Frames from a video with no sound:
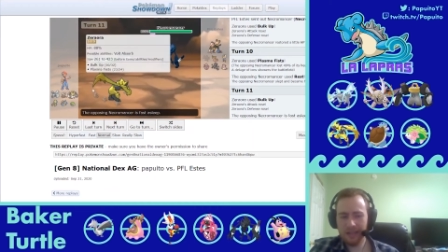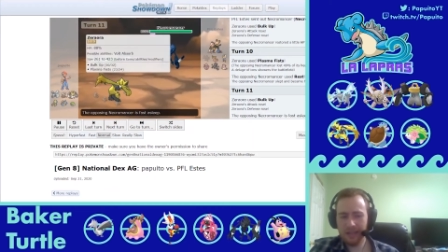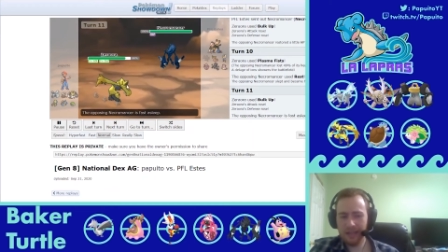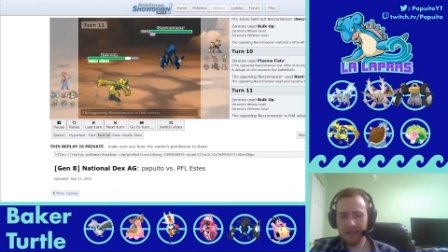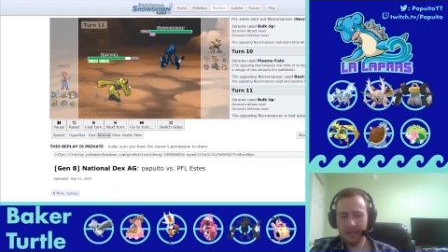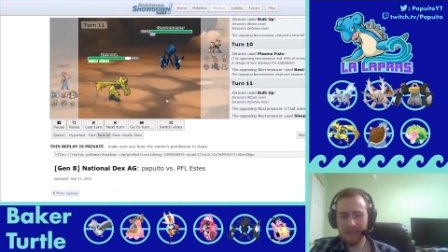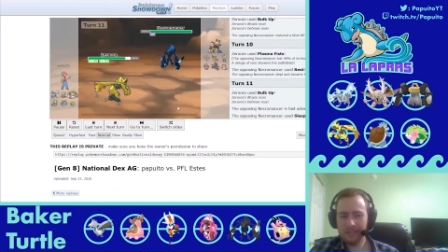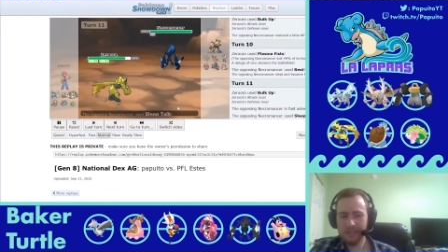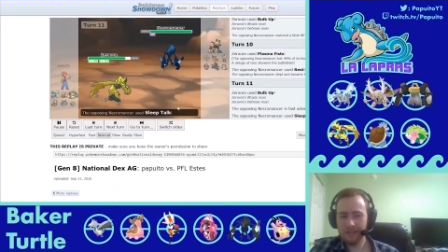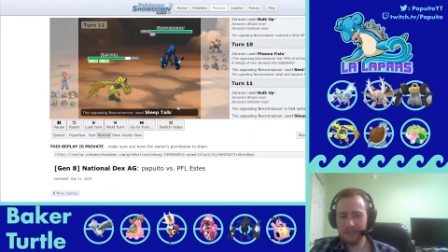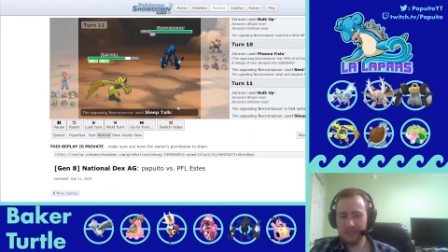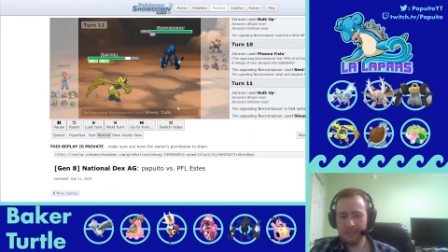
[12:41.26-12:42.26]
I need to
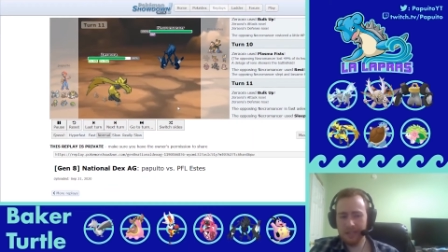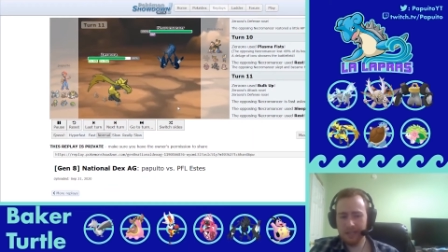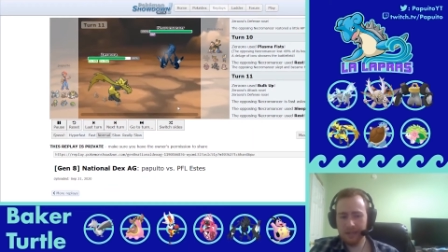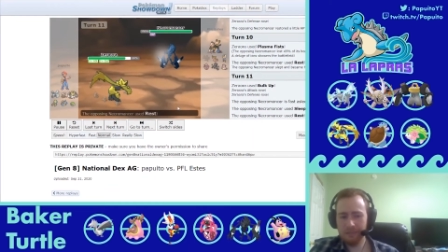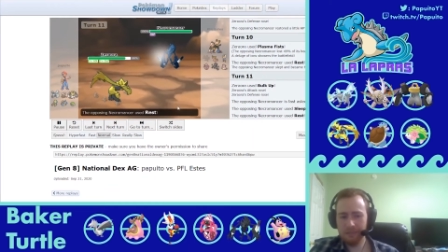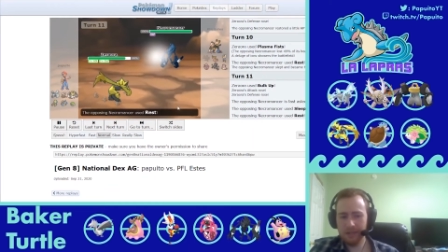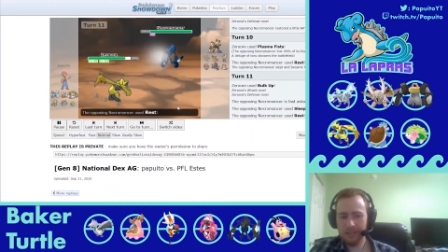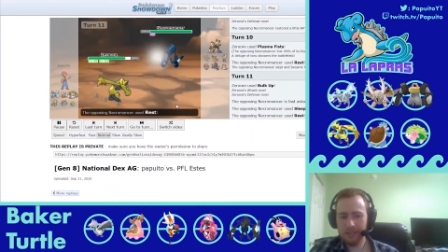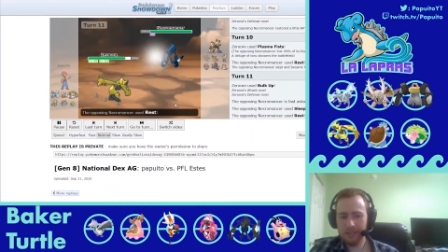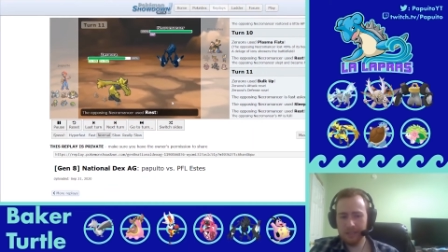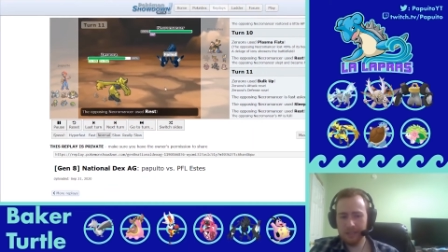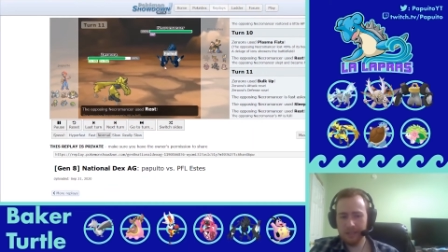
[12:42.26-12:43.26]
start setting up on
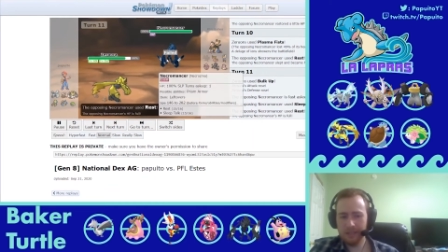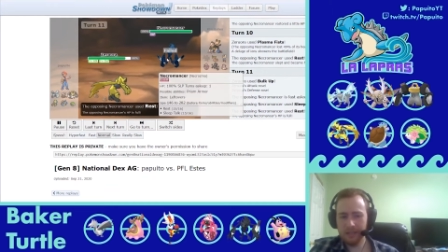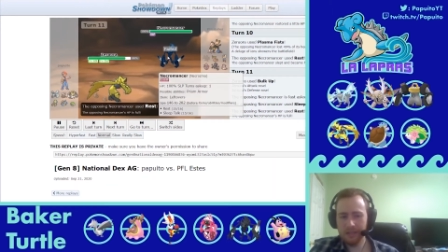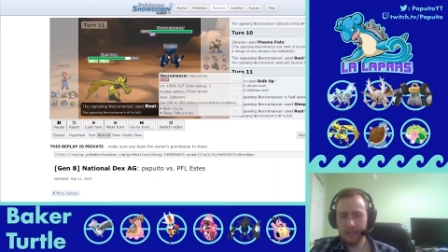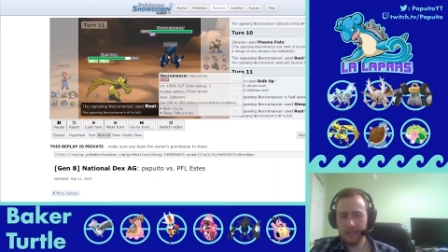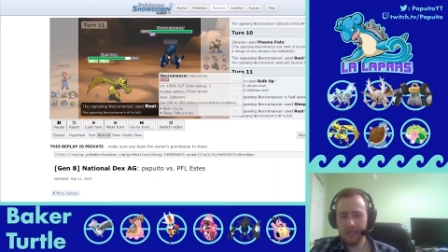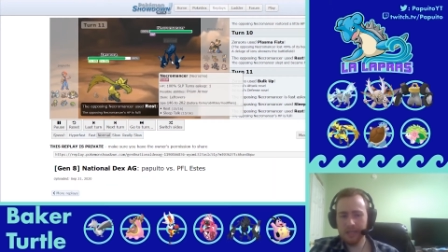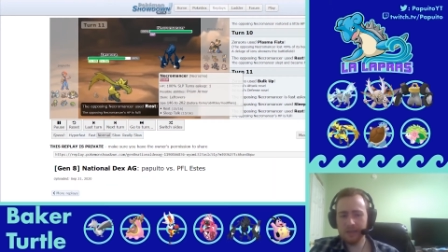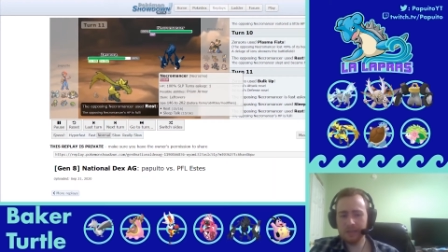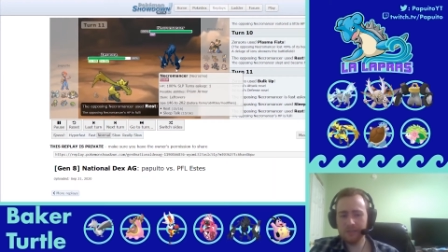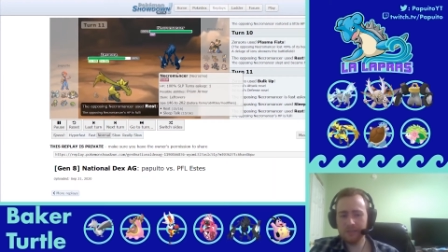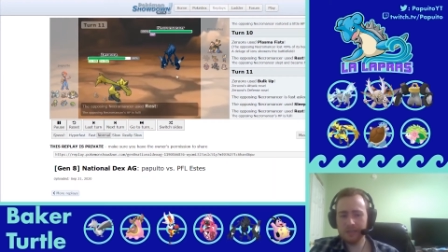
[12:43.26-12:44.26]
this. He
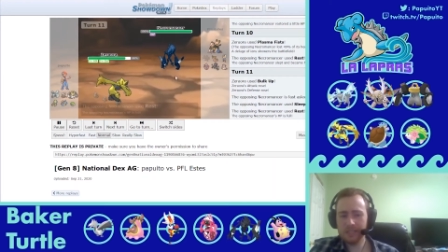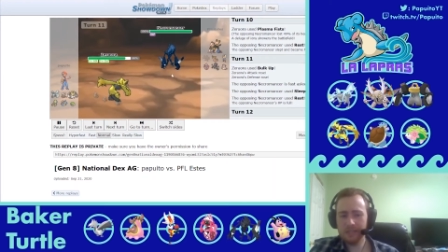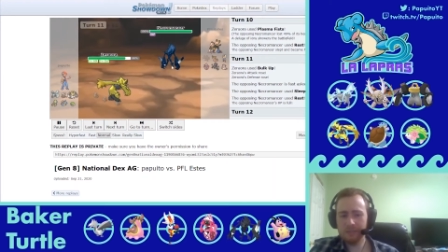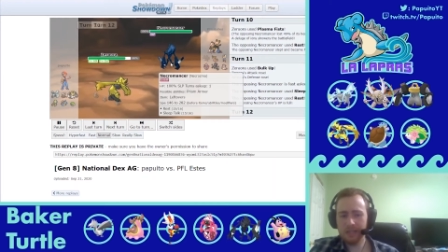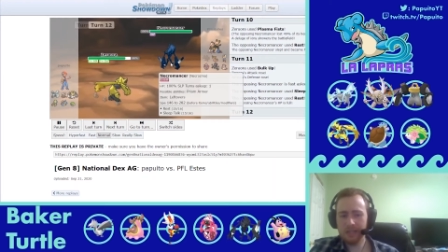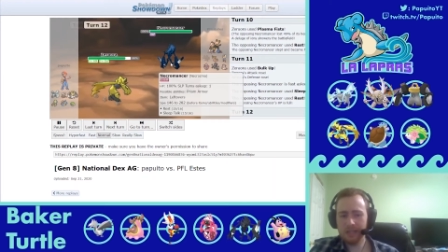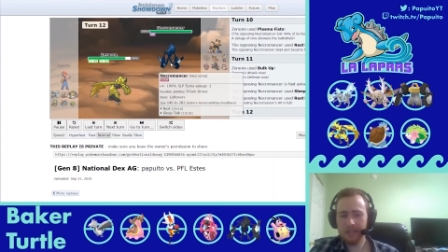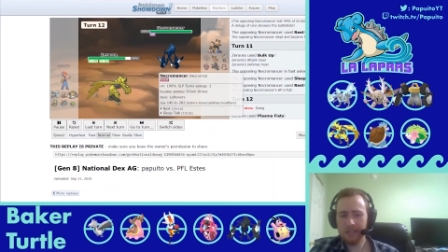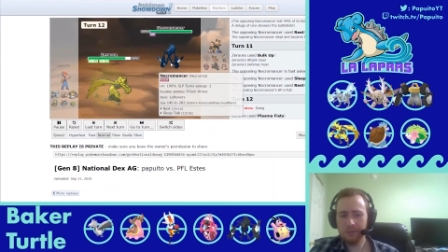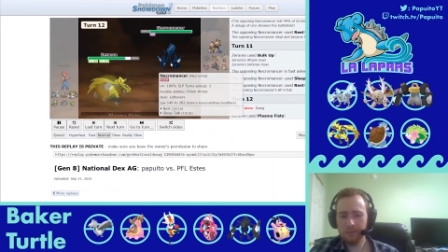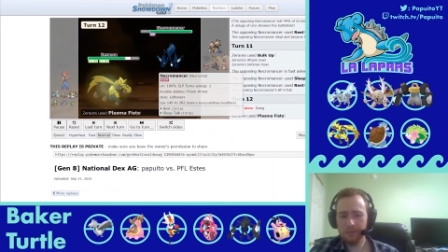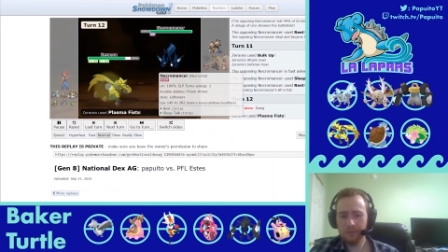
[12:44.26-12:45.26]
goes for Sleep Talk, he
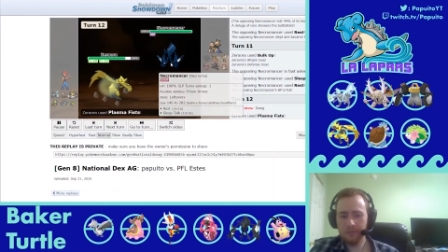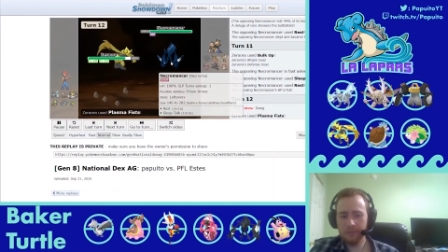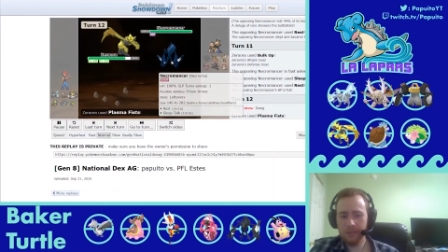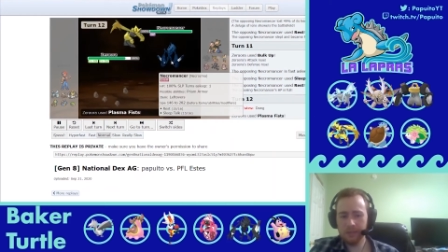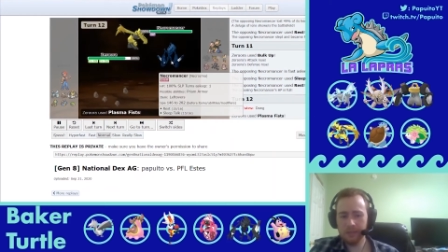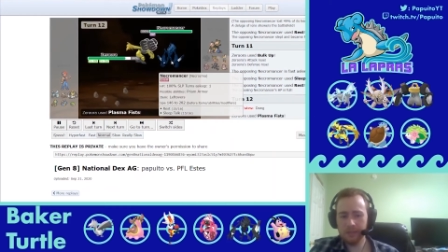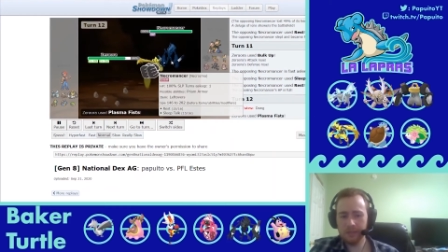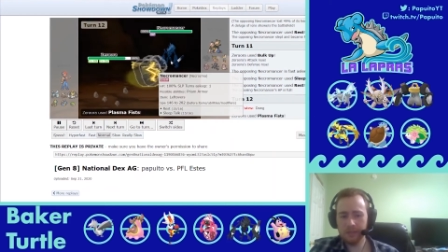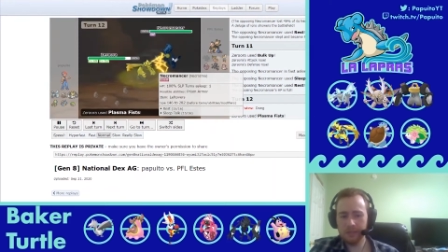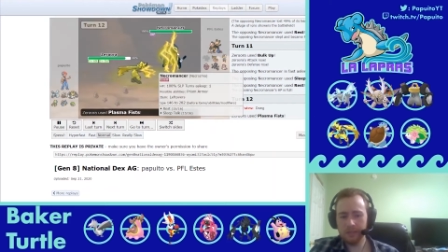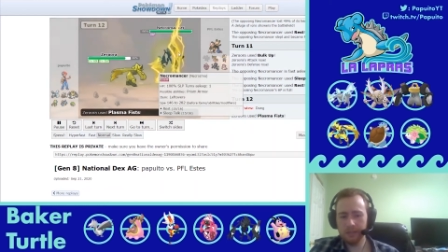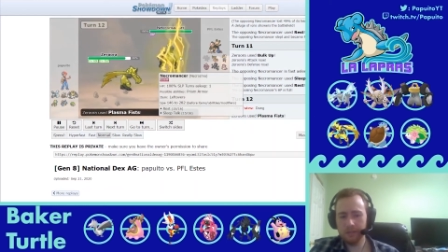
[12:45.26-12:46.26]
reveals
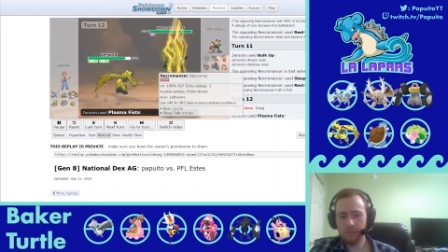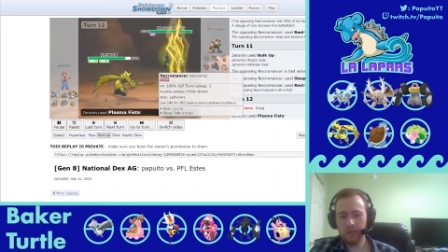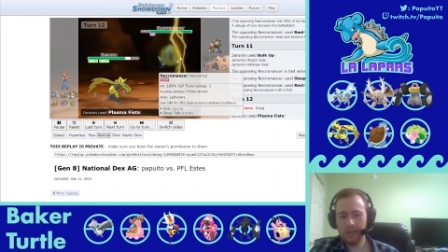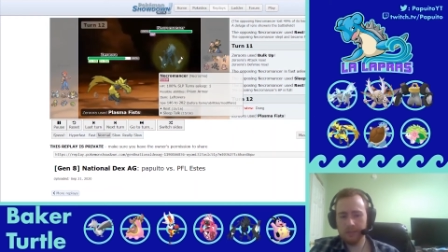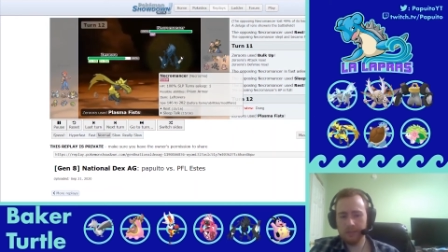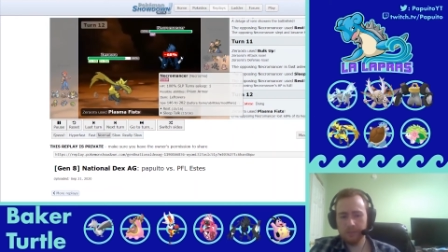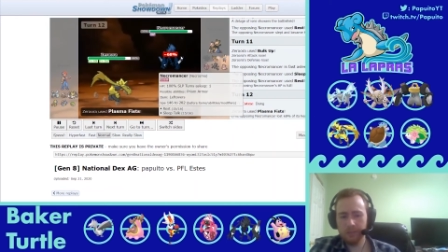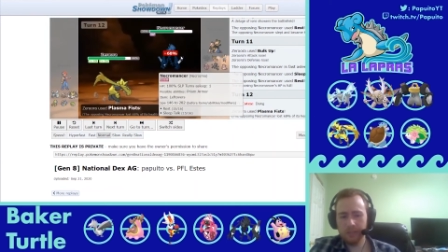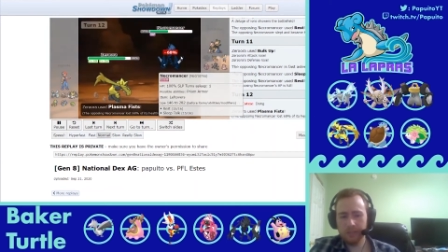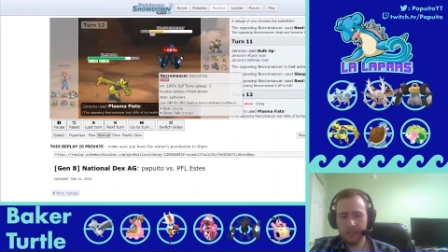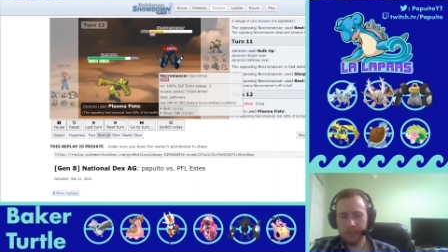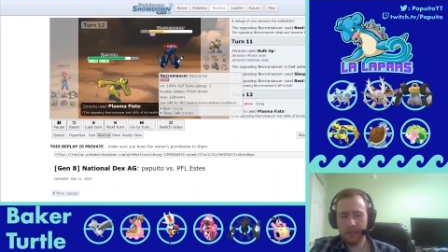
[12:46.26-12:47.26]
Rest,
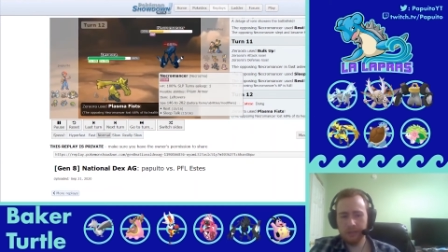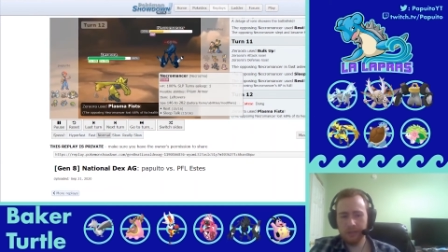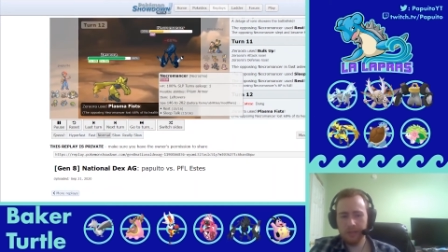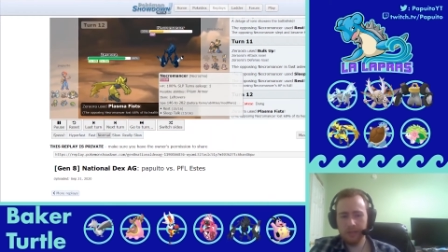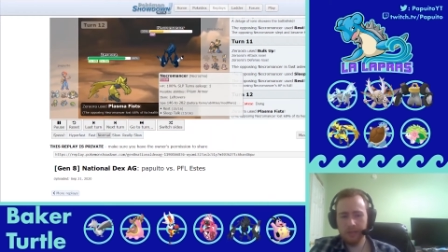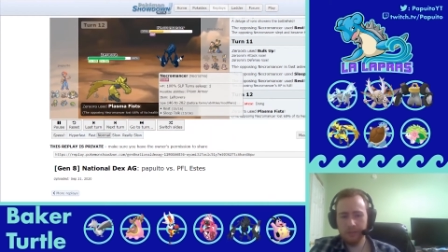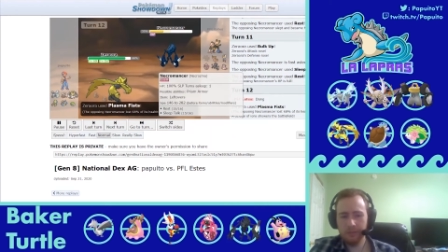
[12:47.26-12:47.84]
which I already knew.